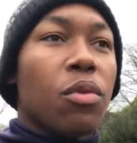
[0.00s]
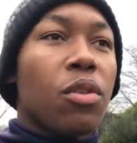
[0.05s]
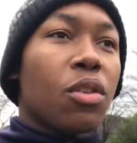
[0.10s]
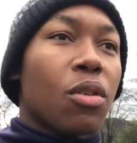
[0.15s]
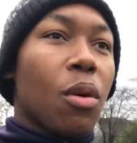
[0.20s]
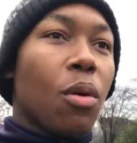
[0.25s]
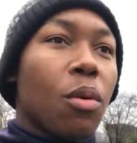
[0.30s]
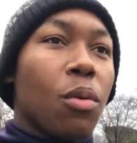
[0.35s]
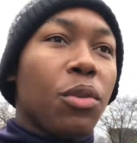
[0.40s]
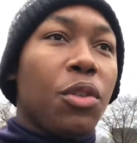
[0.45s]

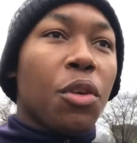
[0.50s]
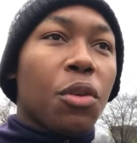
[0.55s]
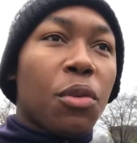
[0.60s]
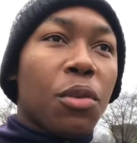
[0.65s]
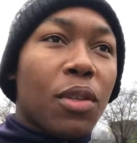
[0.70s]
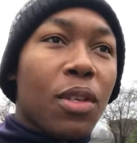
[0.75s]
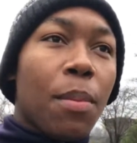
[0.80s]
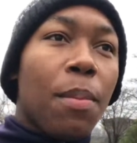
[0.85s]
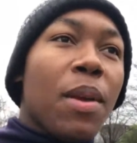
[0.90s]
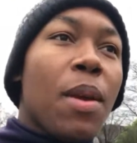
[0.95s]
So just
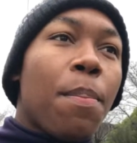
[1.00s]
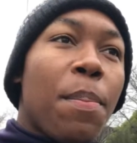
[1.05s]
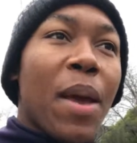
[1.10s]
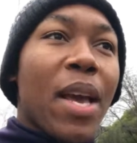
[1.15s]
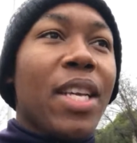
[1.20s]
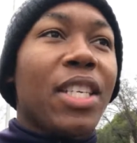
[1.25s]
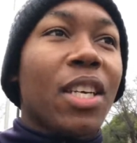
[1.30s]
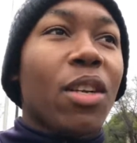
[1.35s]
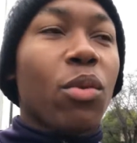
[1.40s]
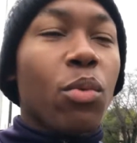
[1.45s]
be
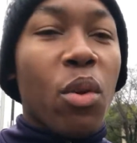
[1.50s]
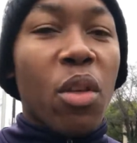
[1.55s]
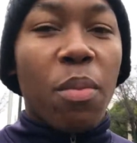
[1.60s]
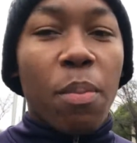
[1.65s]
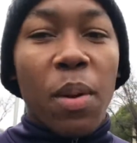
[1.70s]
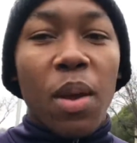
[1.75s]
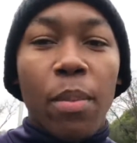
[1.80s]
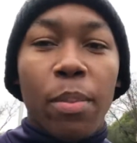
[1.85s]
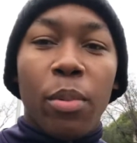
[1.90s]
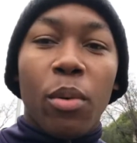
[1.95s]
patient with
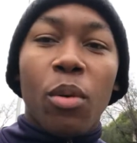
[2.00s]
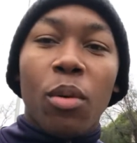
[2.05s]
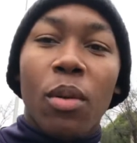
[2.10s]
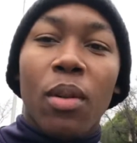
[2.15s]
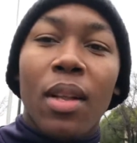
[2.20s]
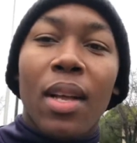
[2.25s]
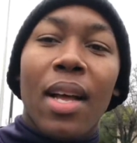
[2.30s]
people.